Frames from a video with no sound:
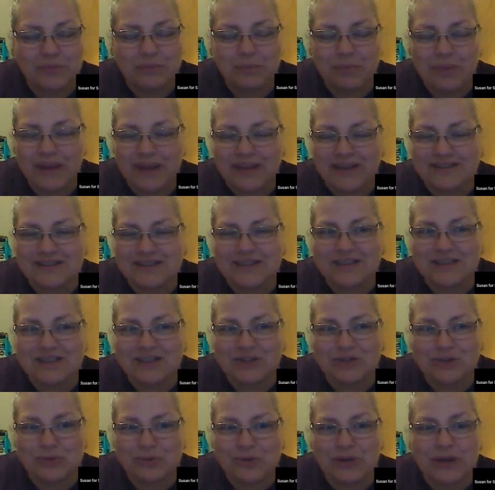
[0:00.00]
Pets is
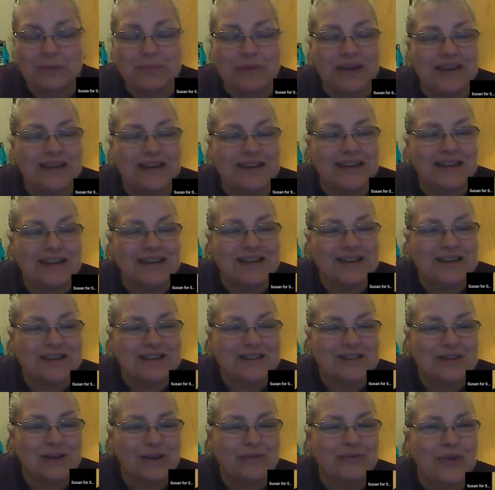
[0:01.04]
streaming.
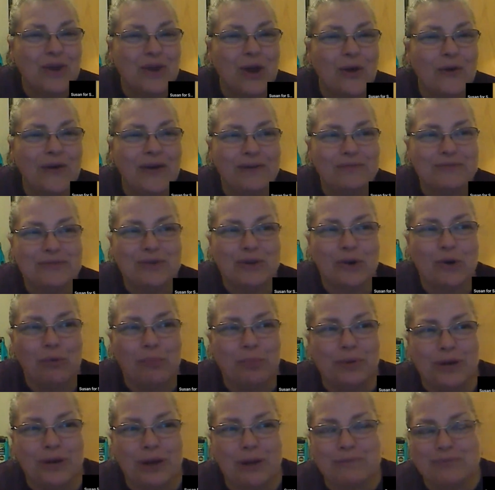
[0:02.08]
So if y'all have to
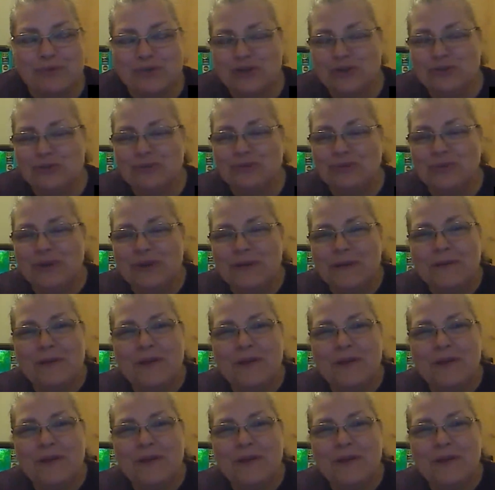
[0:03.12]
open up two